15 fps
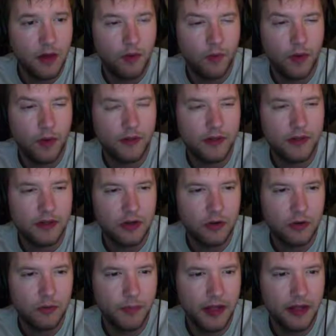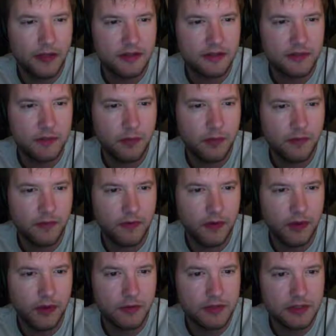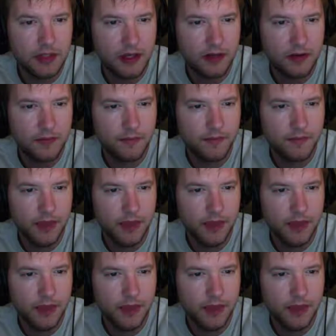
while the total balance of the portfolio is low.